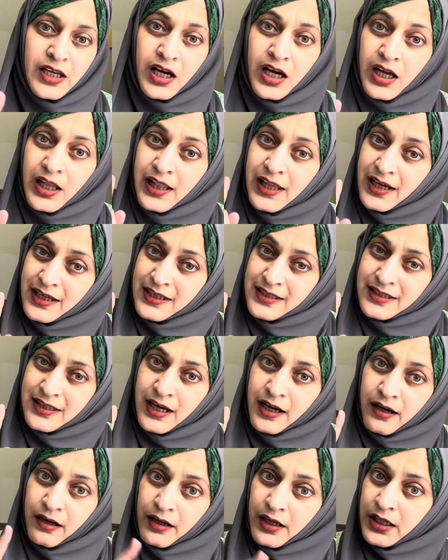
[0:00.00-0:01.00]
Allah is
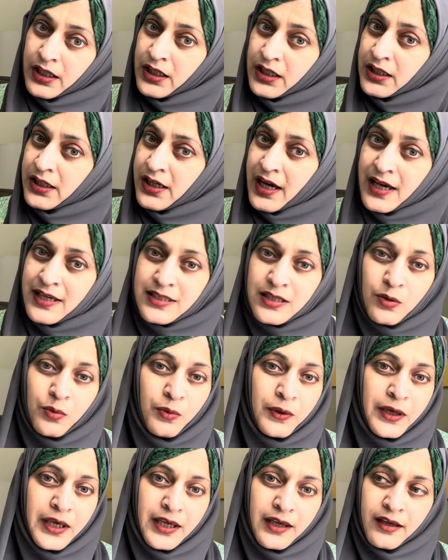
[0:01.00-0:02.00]
there. He has a
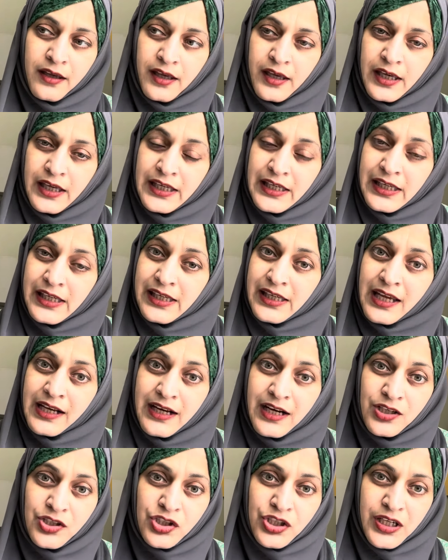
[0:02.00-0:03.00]
way. He can
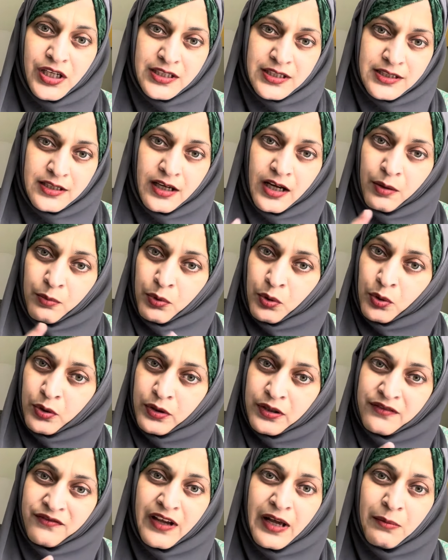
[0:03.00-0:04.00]
adjust. A
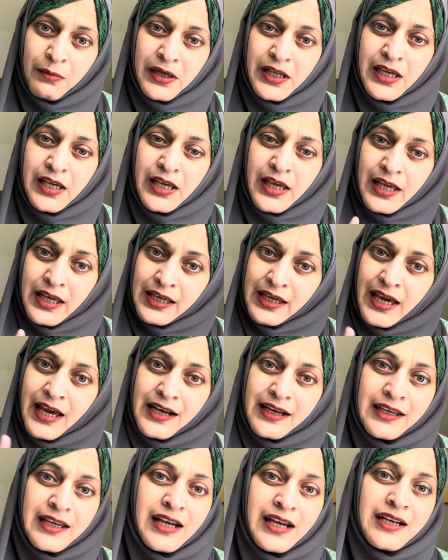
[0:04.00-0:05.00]
broken family
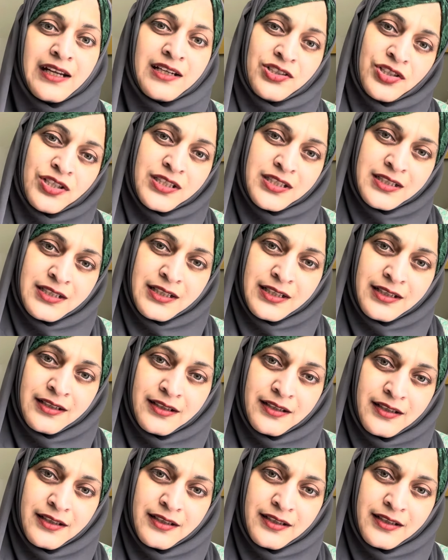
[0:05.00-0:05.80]
can get adjusted.